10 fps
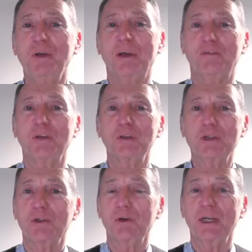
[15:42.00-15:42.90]
have
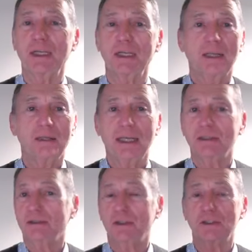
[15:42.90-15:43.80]
those three,
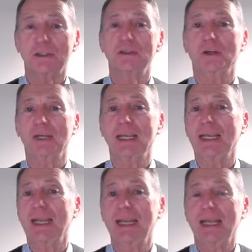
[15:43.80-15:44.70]
then you're just not going to
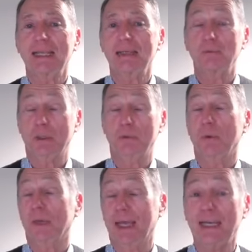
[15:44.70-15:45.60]
get, well, you
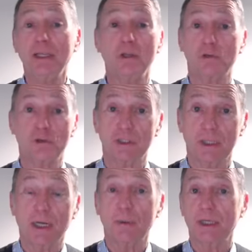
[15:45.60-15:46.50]
won't get any
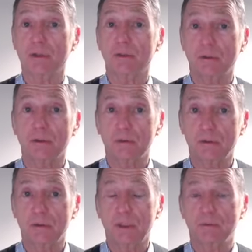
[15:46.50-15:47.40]
nutrition anyway.
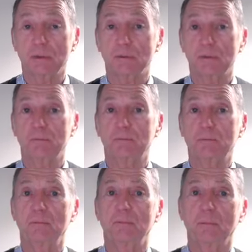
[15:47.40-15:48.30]
You
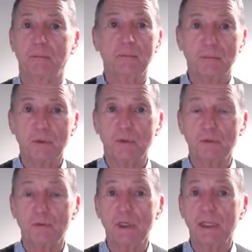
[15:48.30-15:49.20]

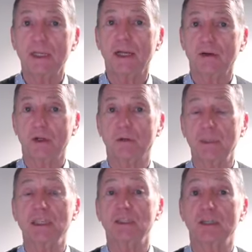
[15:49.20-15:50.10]
really are going to
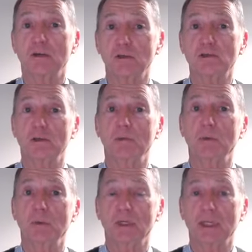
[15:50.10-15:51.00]
be in serious
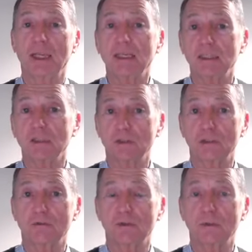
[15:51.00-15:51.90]
trouble one day eating
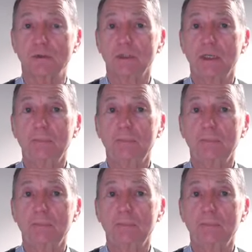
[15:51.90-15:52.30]
such foods.